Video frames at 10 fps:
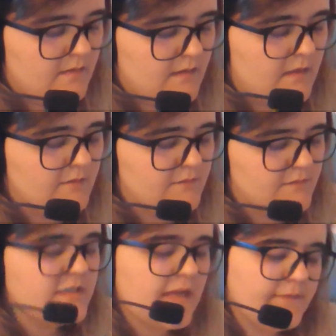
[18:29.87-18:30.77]
I'll
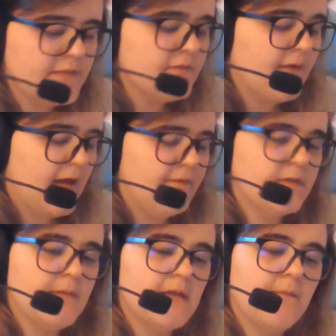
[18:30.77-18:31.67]
just have to survive
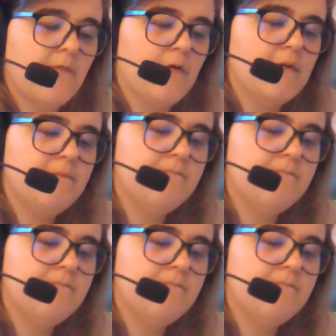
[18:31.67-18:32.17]
to make up for it.